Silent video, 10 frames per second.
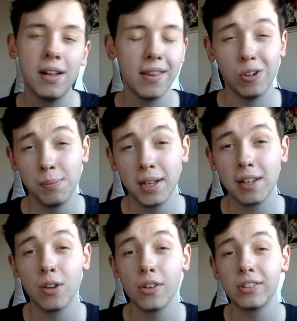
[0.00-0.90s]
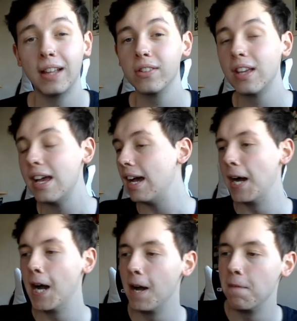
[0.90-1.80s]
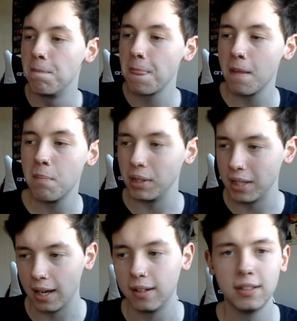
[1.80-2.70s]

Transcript: That would make a lot of sense. But yeah,